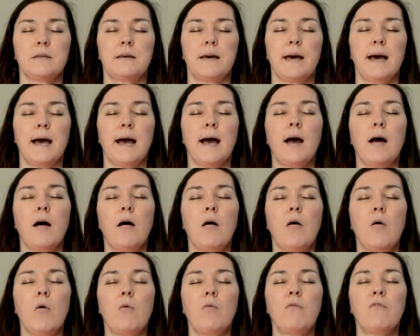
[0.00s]

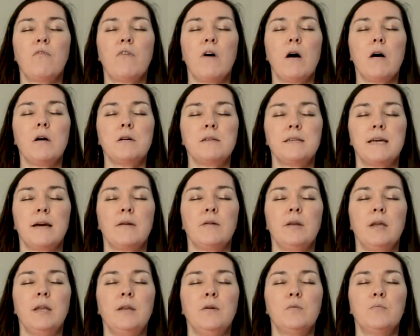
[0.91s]
how far
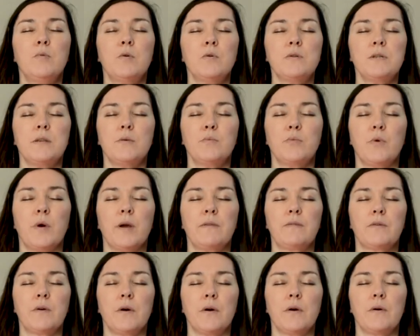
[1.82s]
down in your body the
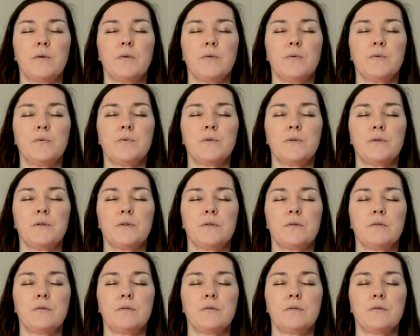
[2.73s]
breath goes.